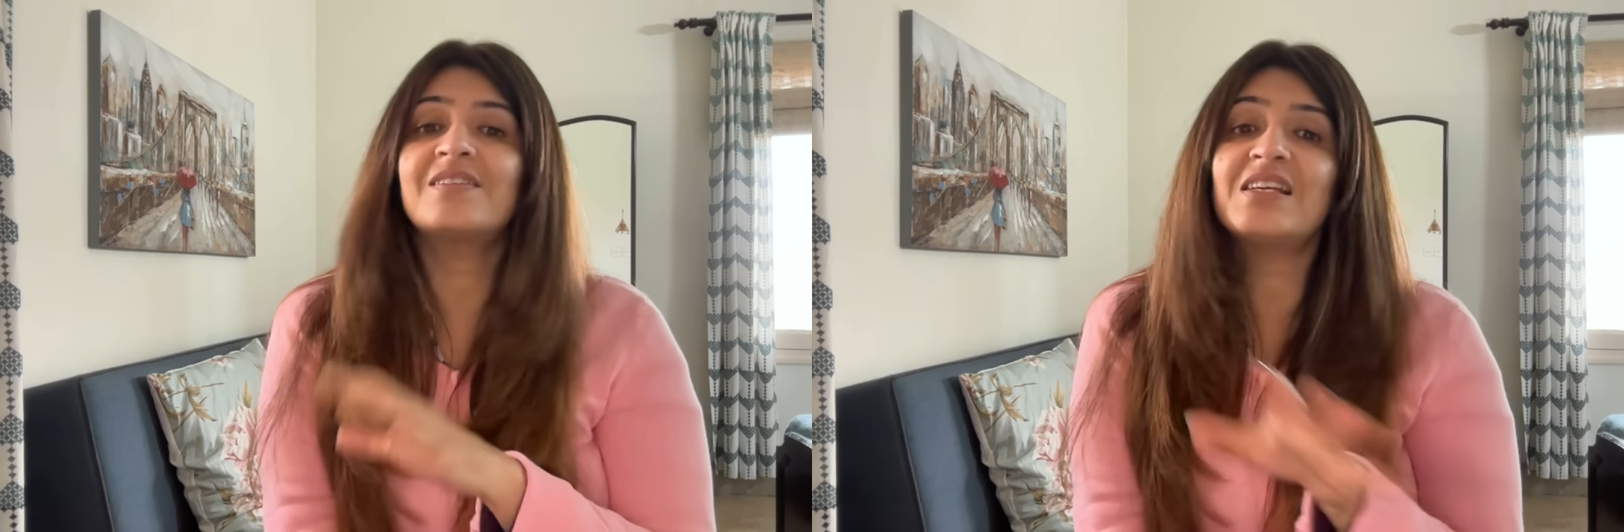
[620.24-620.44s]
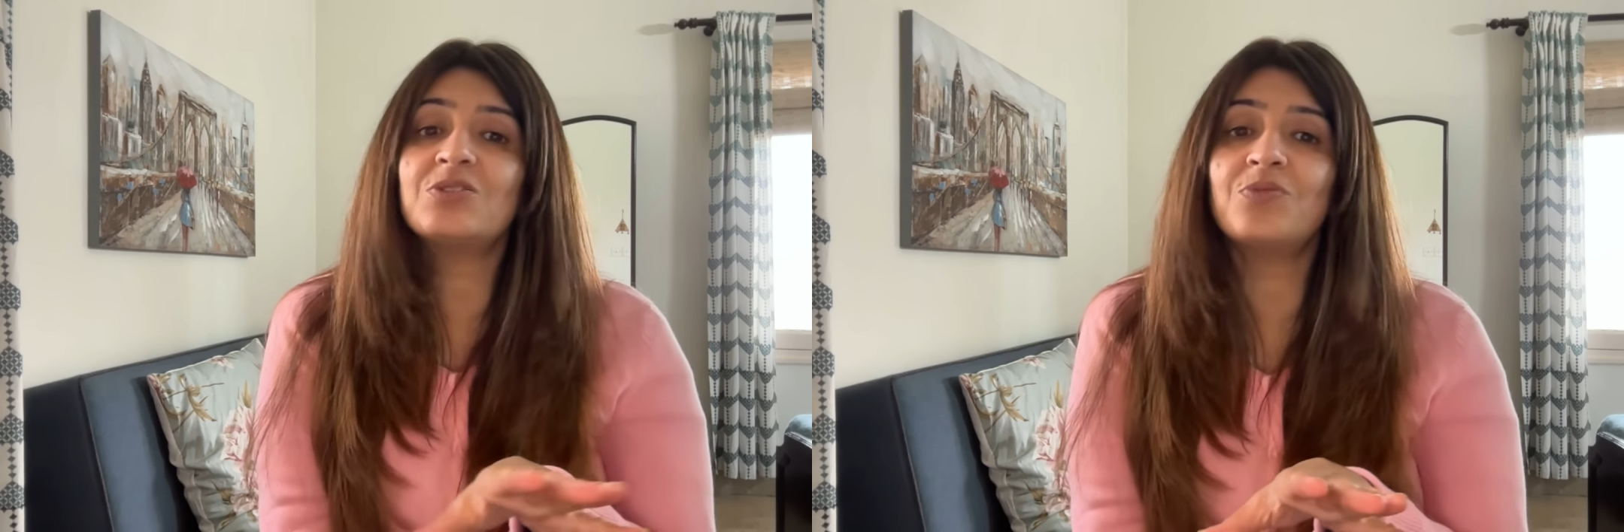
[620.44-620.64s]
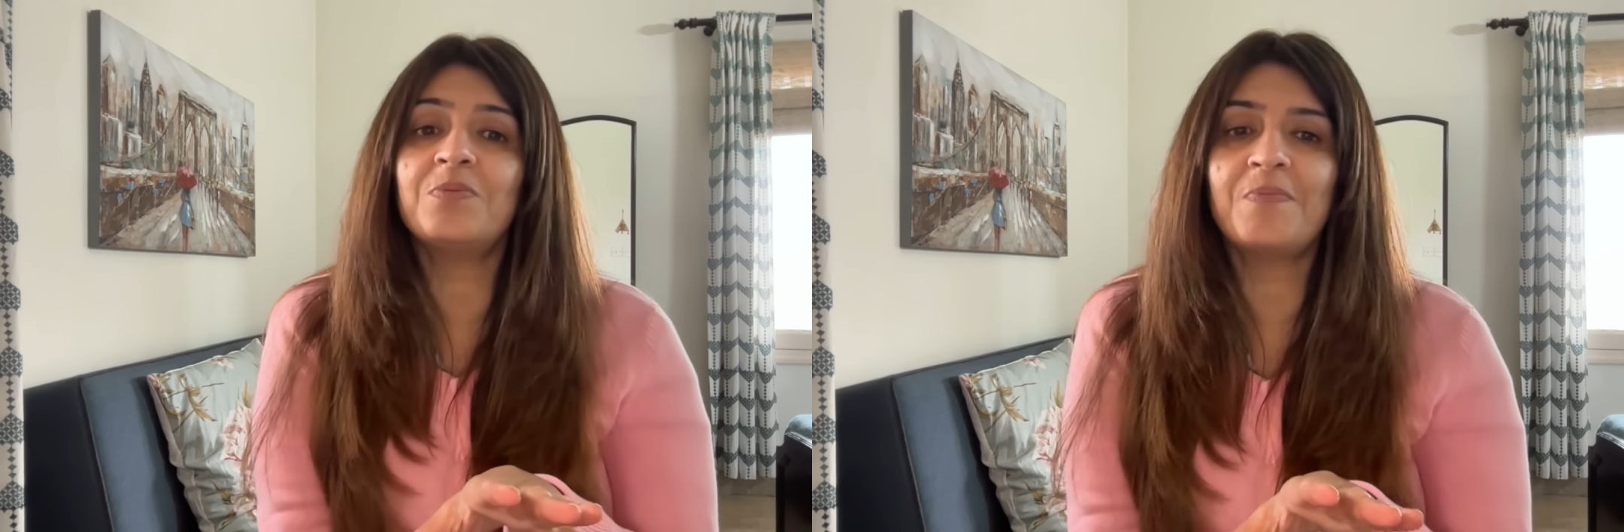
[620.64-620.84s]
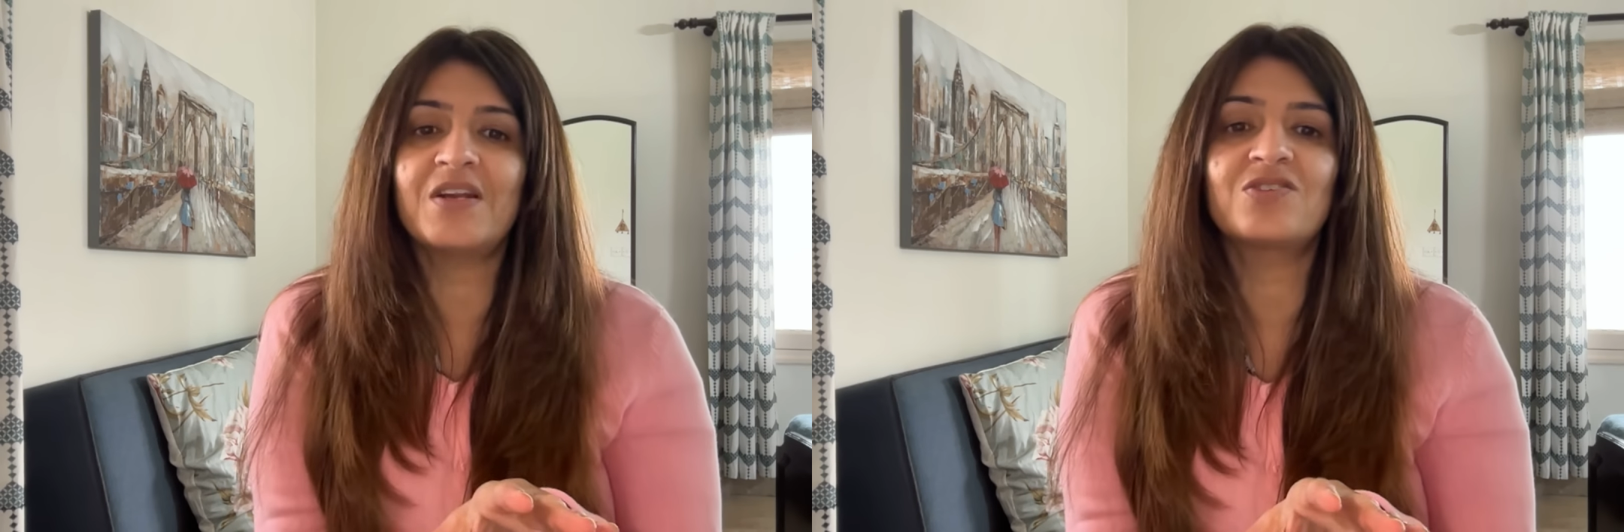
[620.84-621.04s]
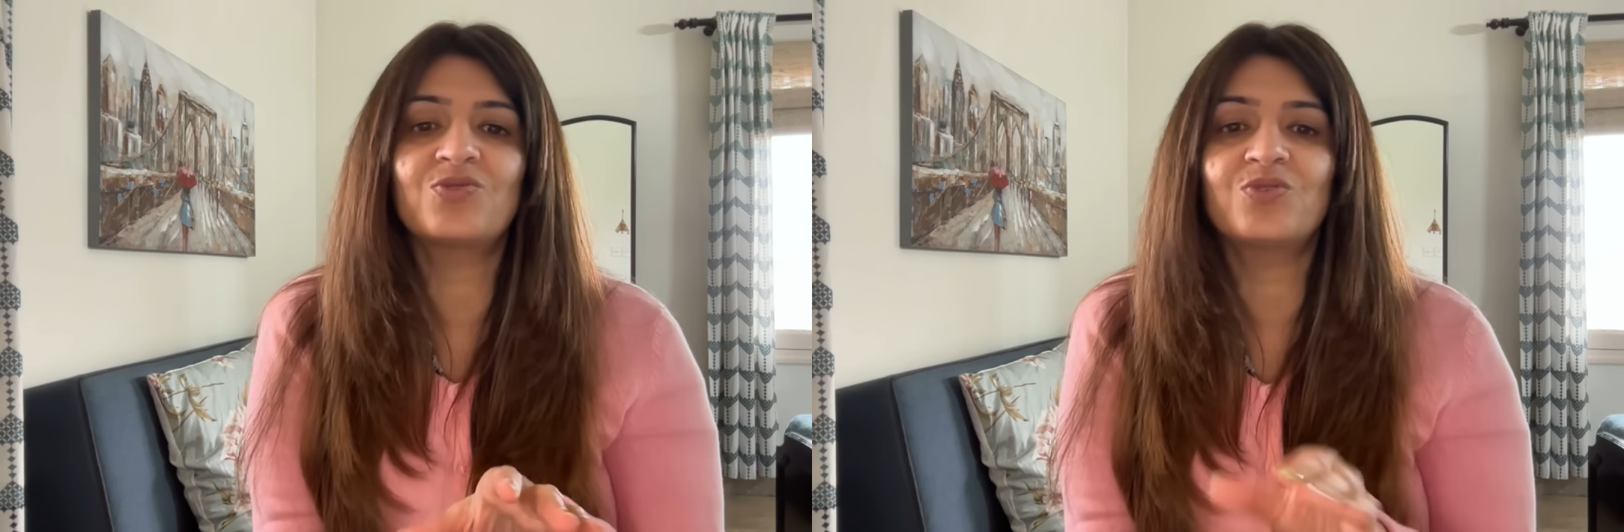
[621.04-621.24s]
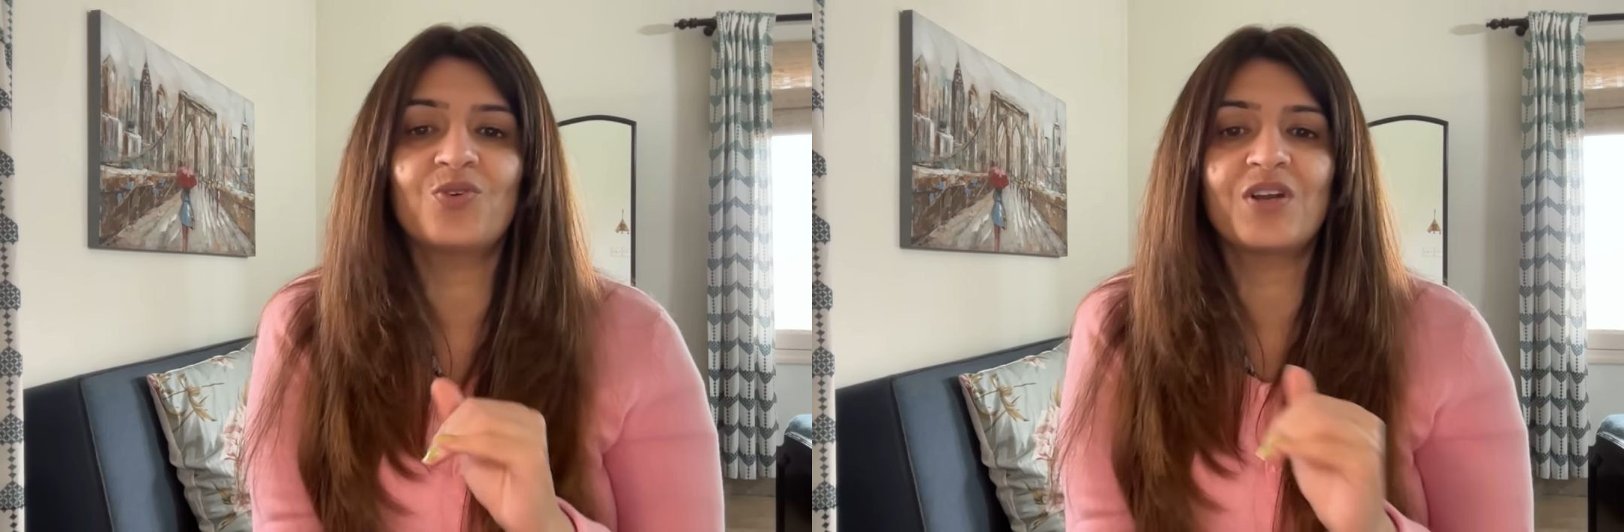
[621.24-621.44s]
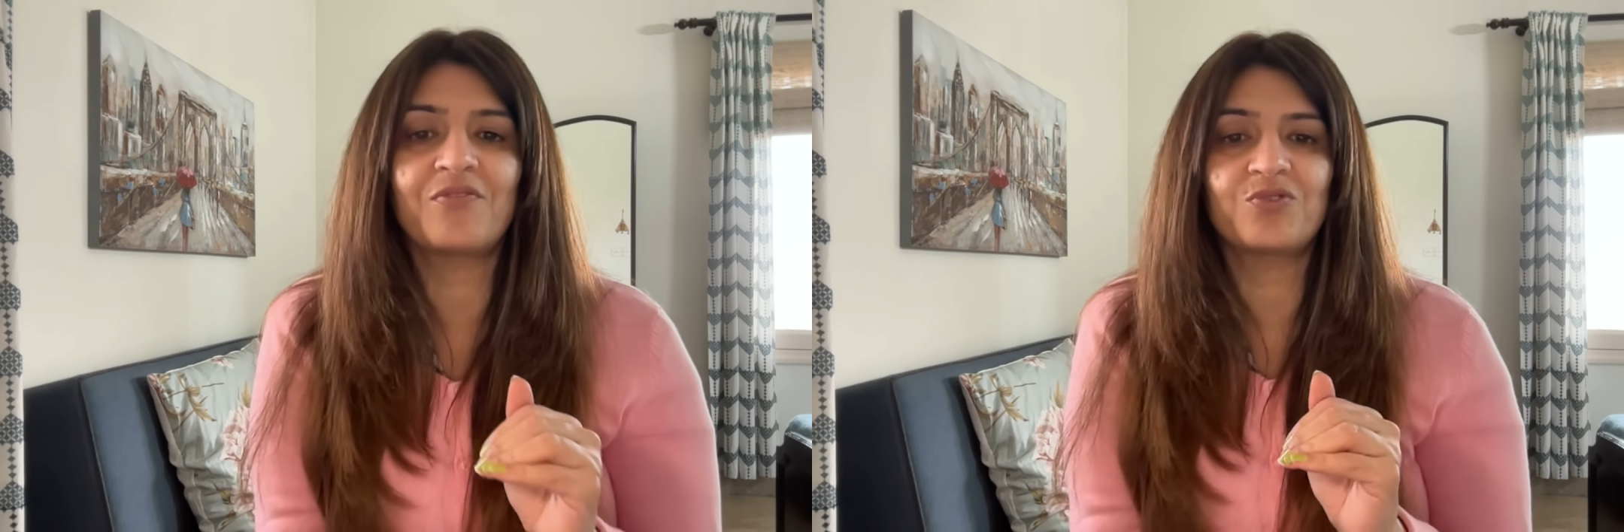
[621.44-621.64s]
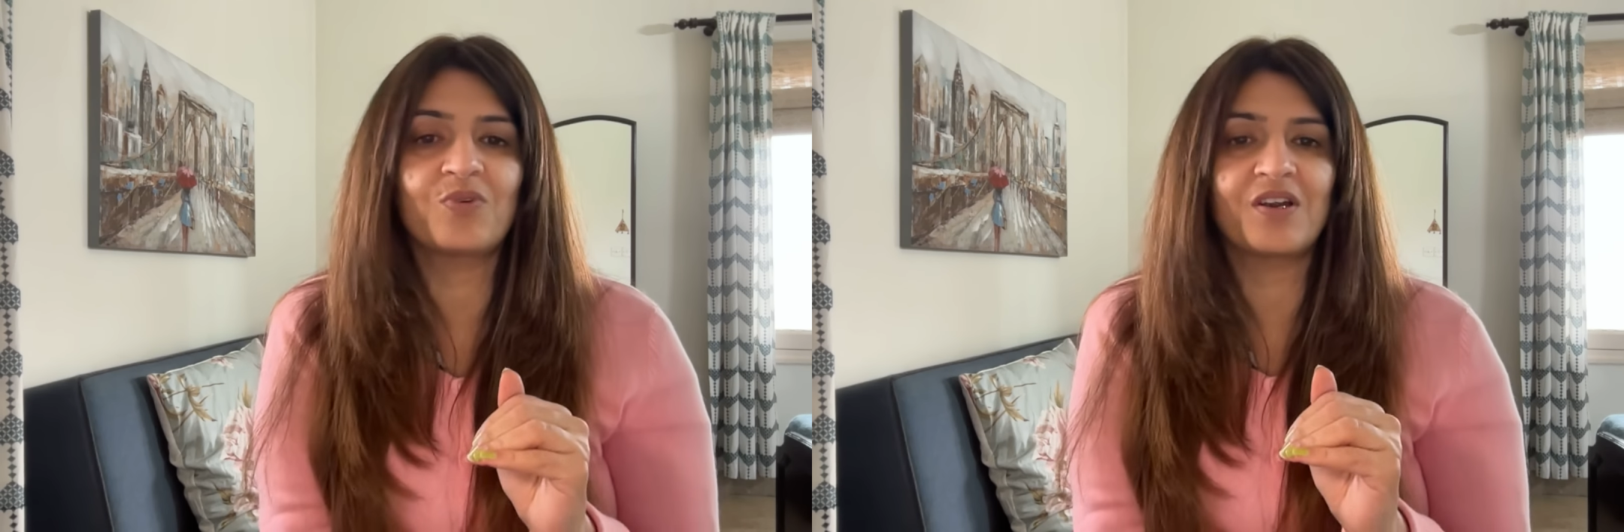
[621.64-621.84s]
things will be better soon. Don't
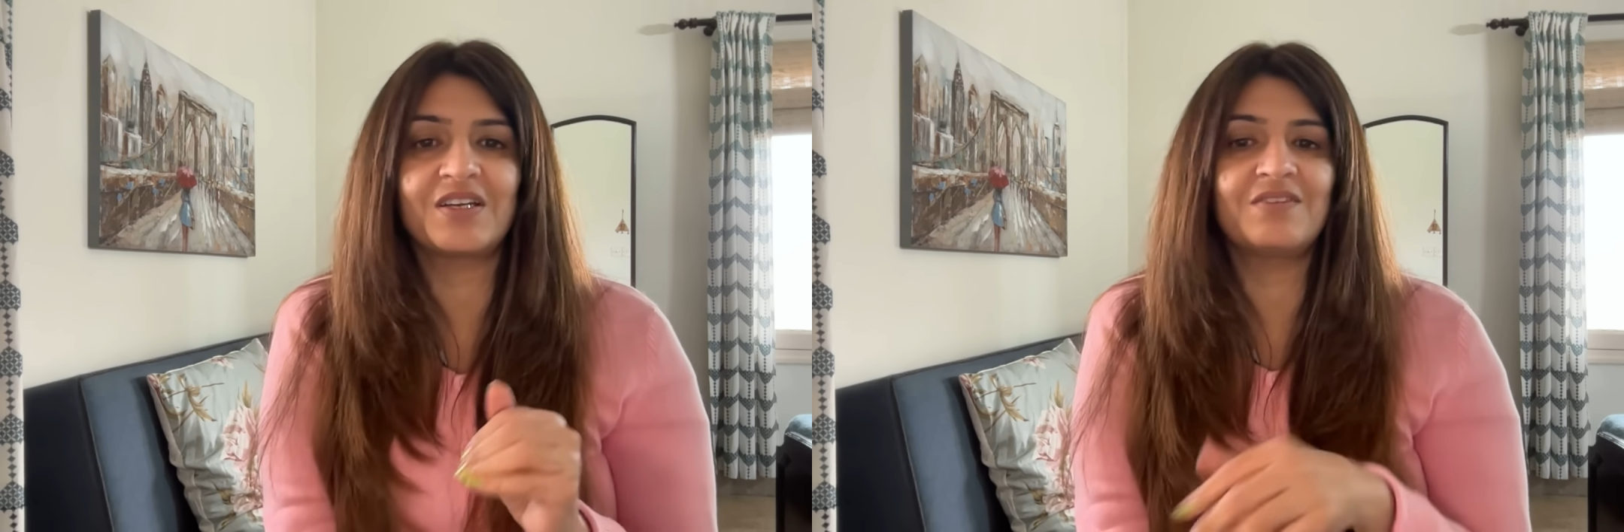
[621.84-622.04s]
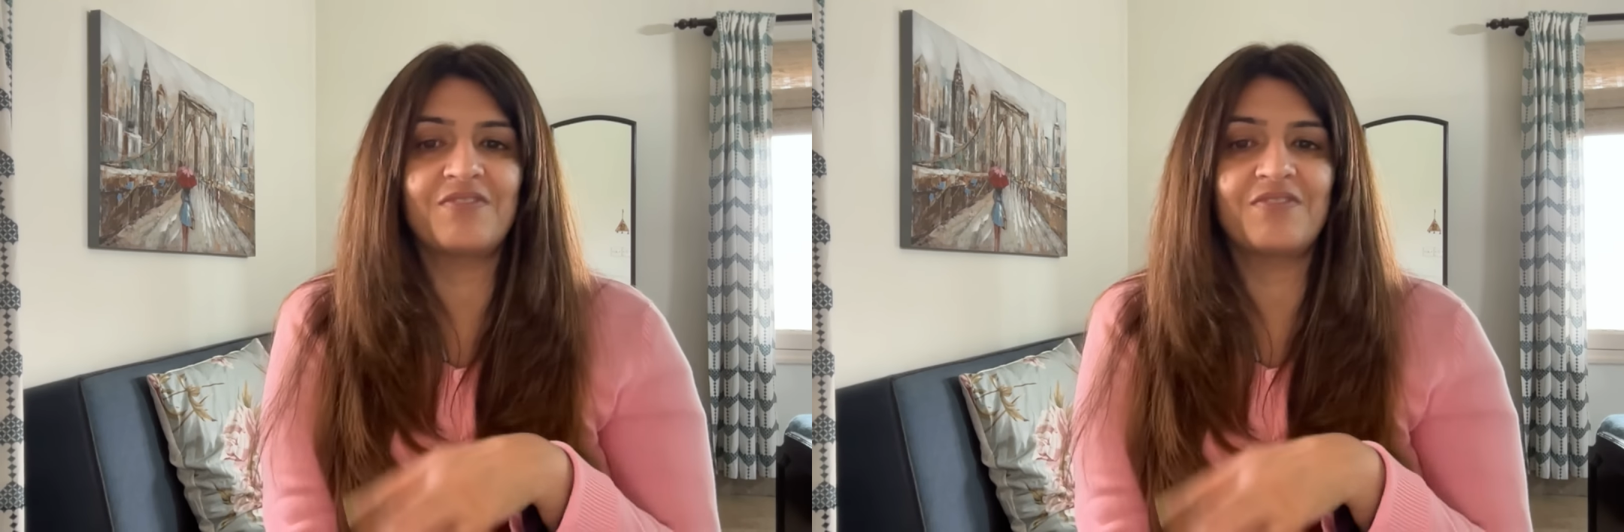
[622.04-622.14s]
have to worry.